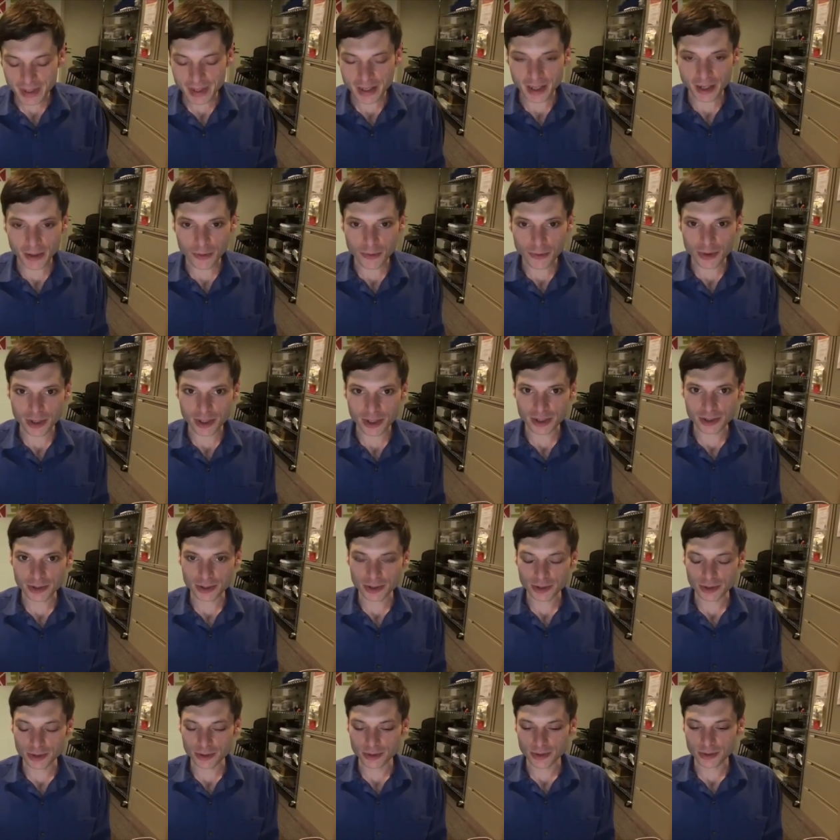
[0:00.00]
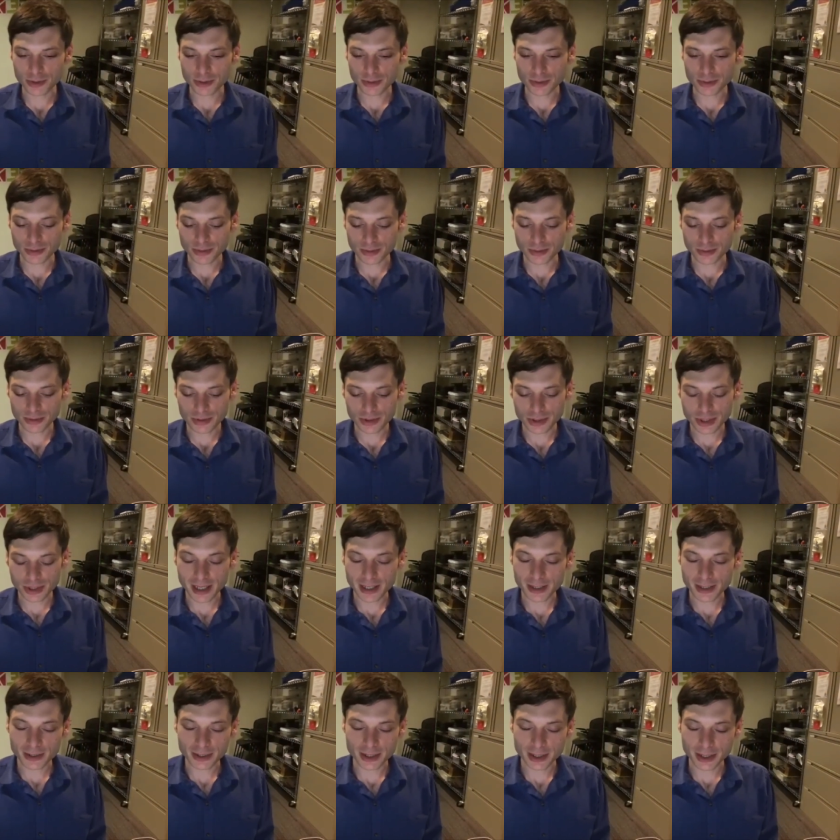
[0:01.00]
I wanted to
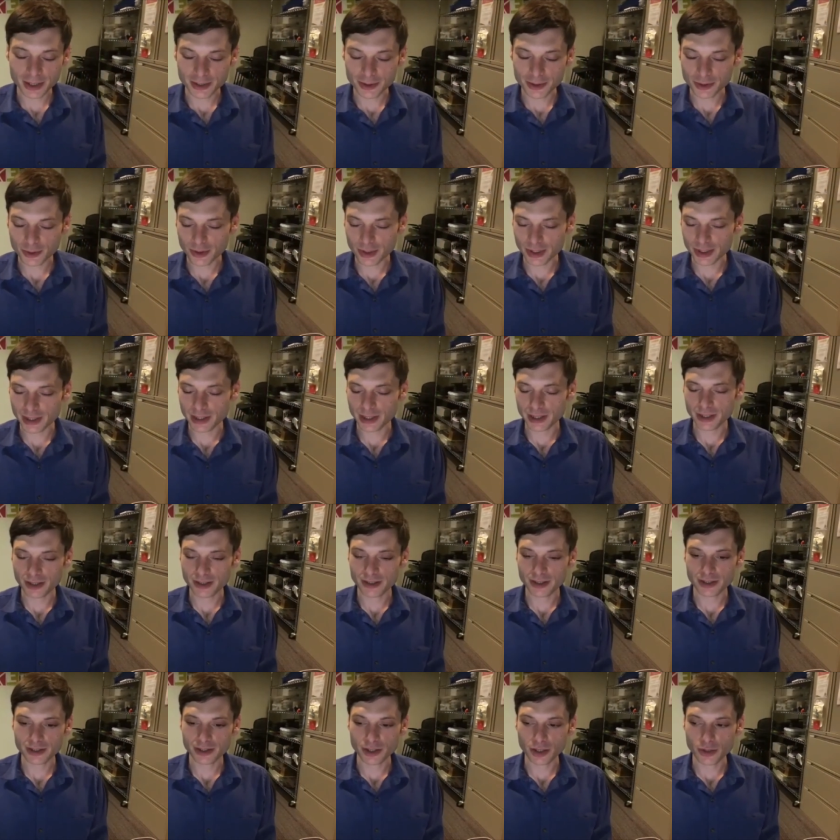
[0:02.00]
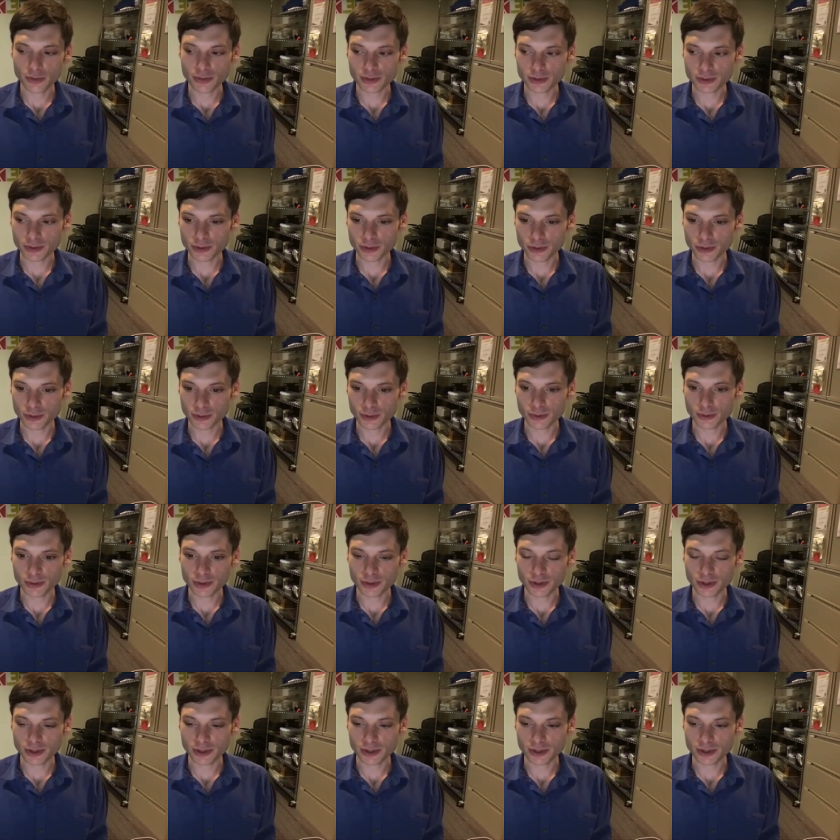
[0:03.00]
change gears right here and go into
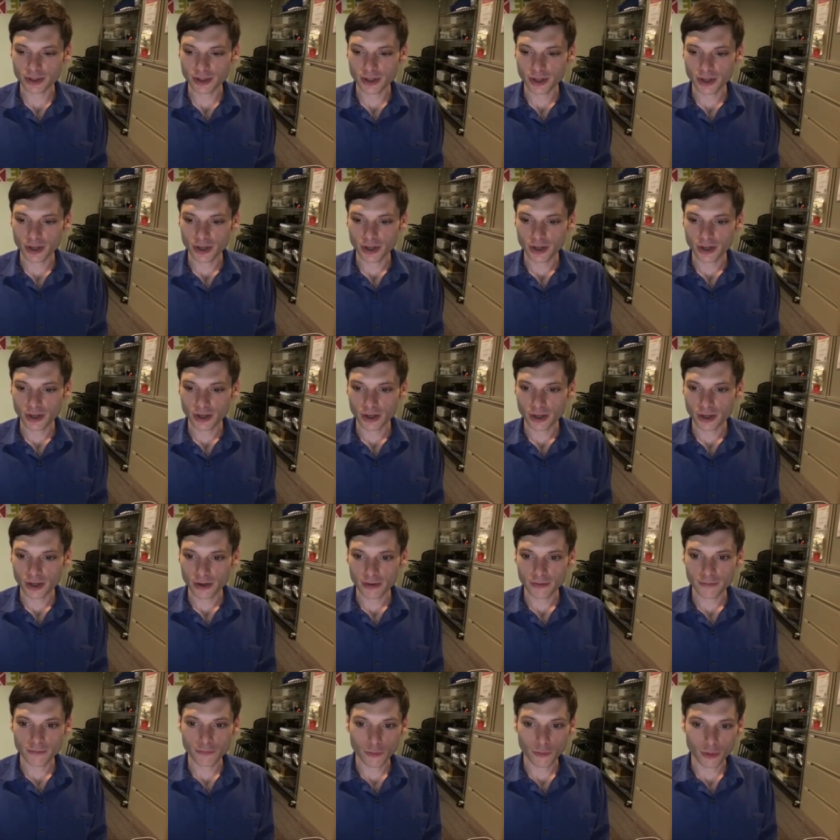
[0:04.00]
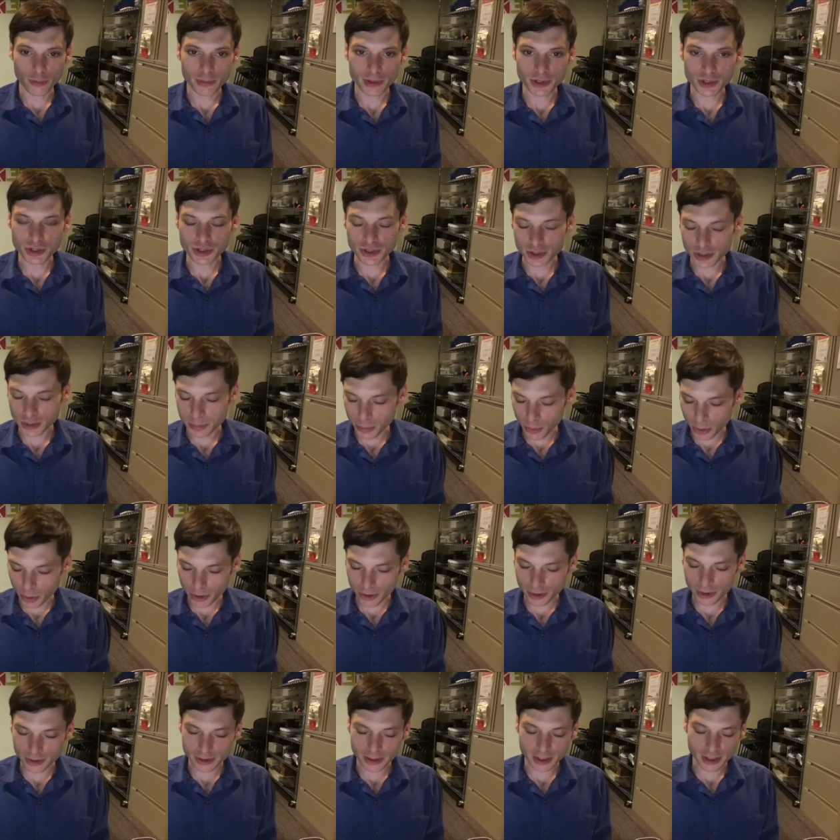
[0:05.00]
the aforementioned
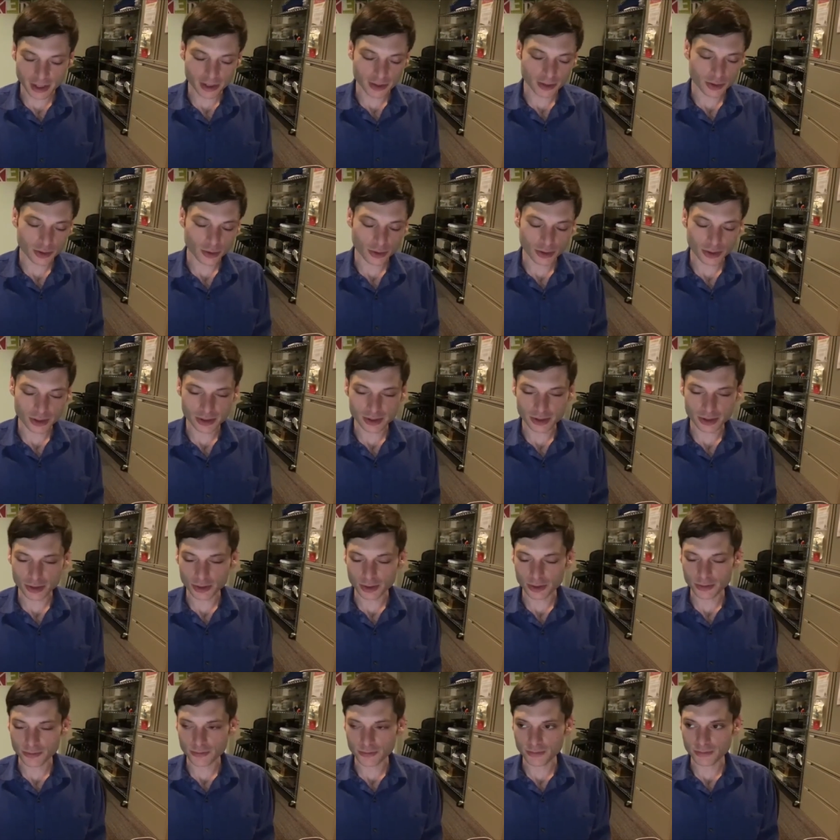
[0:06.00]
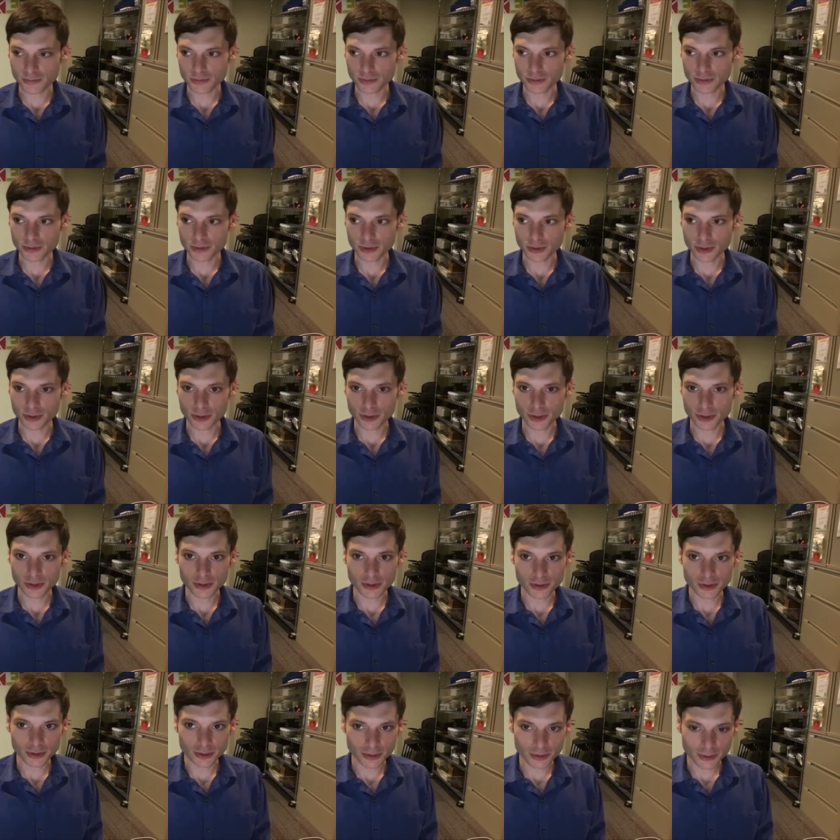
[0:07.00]
spoiler territory. So if you're
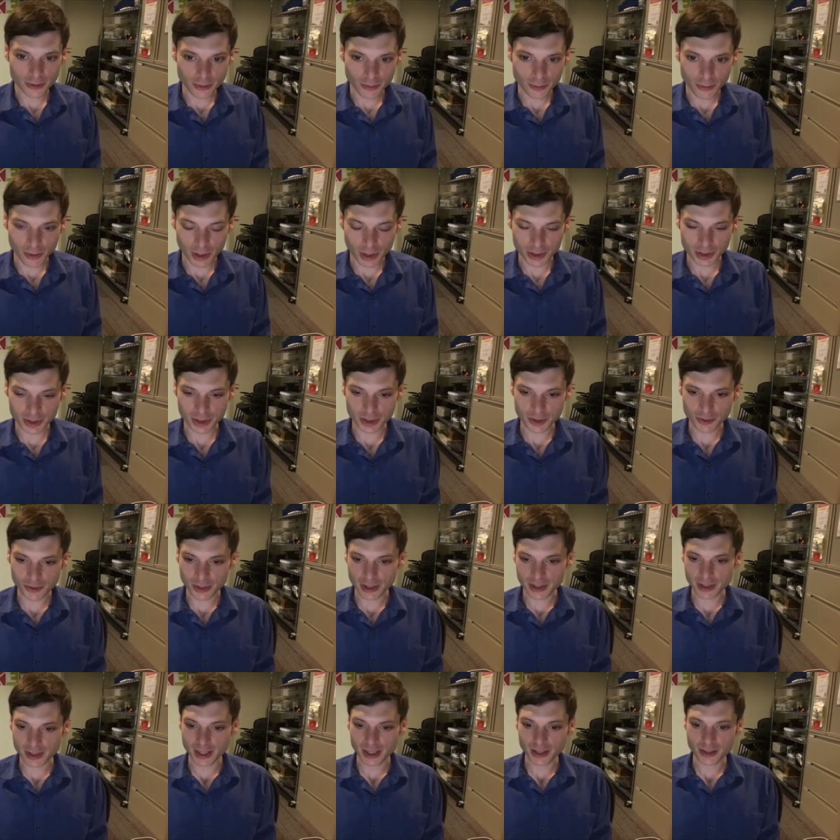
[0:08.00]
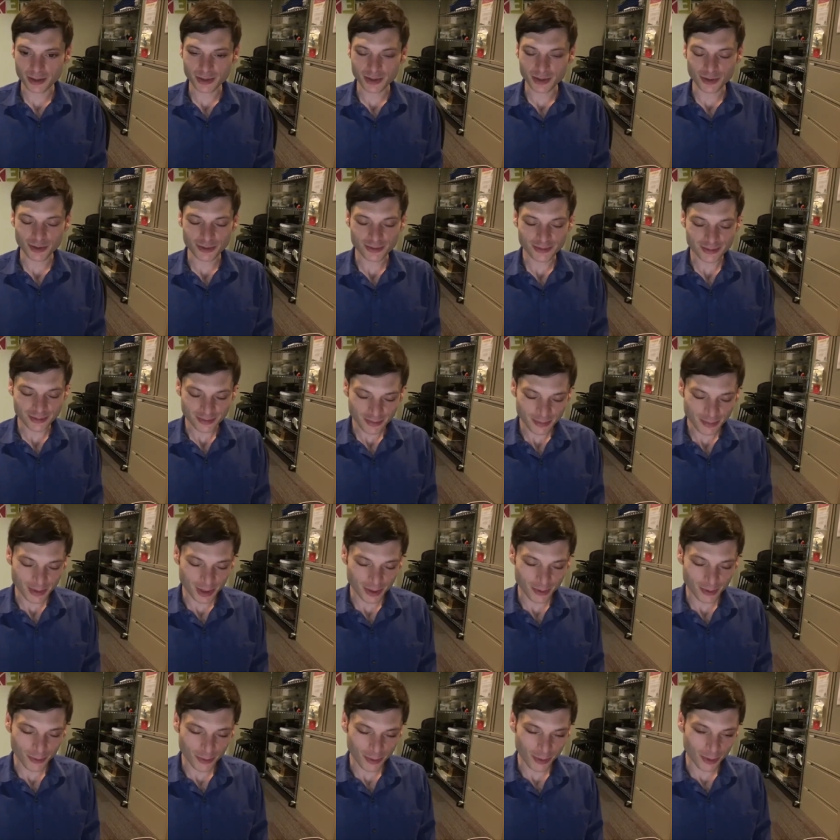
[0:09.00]
watching this right now, you've
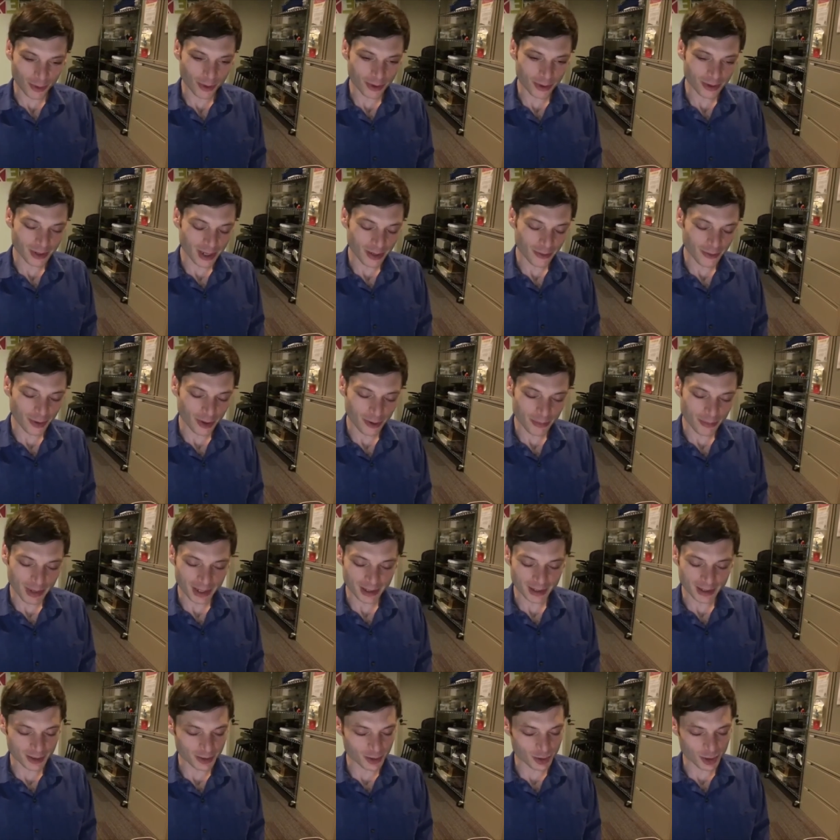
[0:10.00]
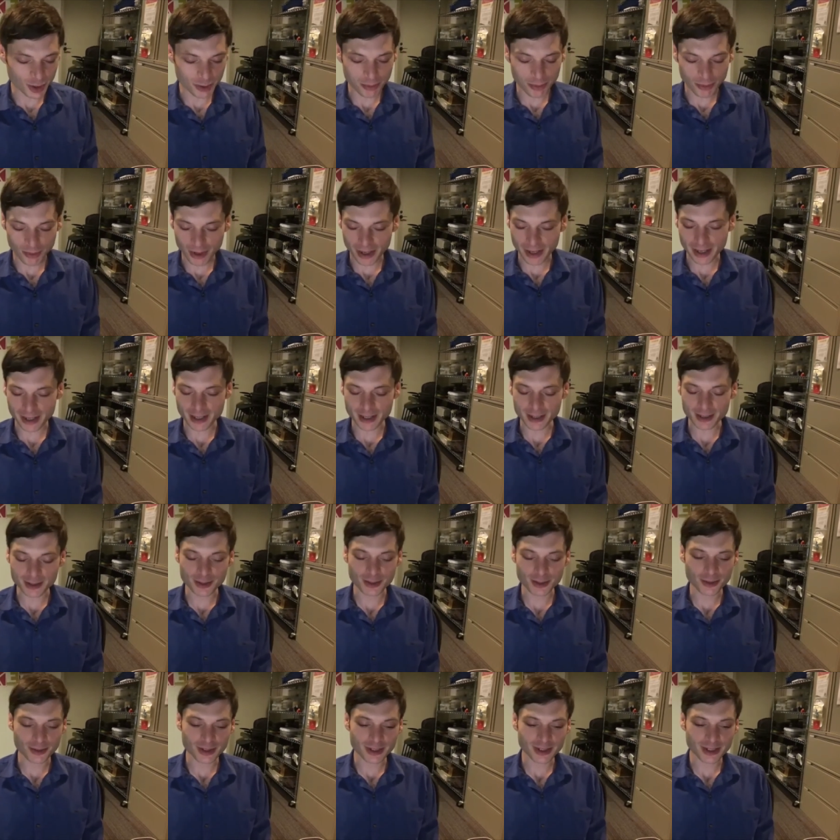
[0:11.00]
been warned that we're about to jump right
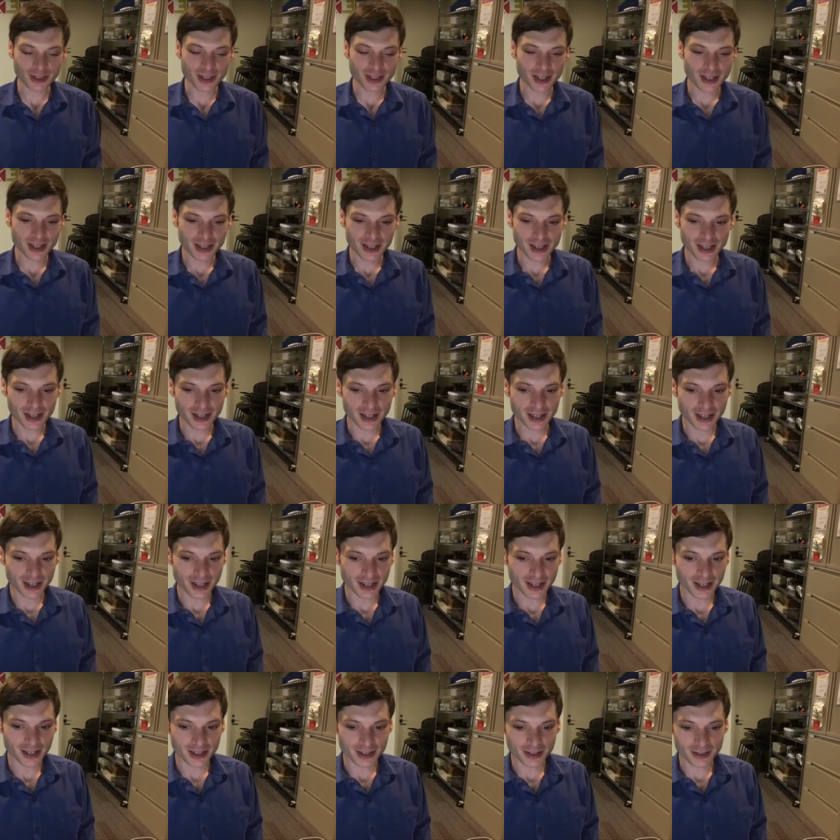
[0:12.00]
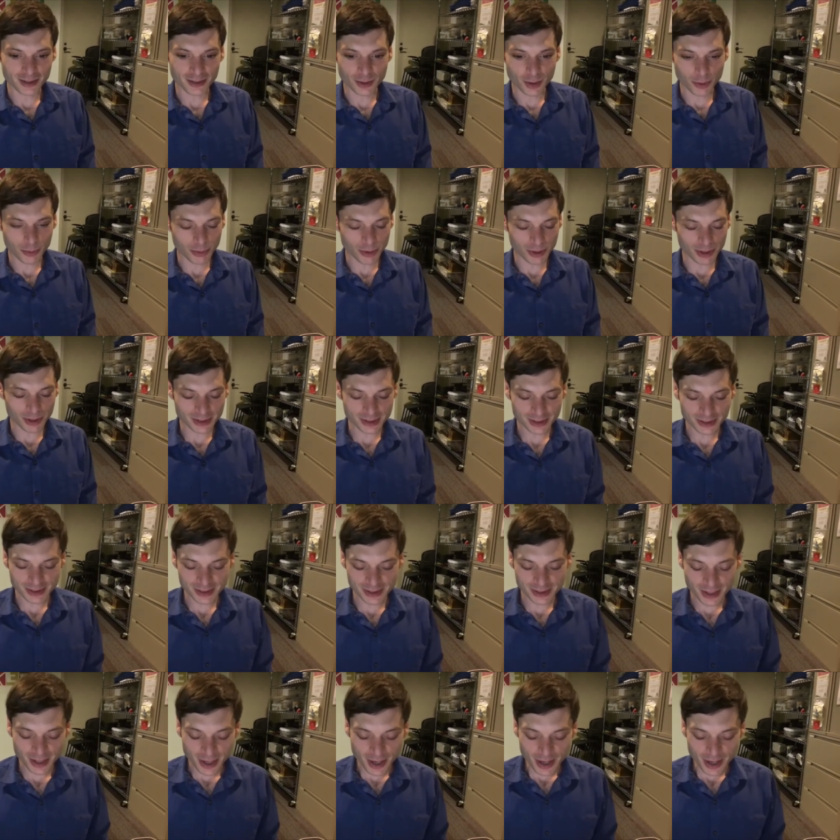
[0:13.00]
into it. No prisoners.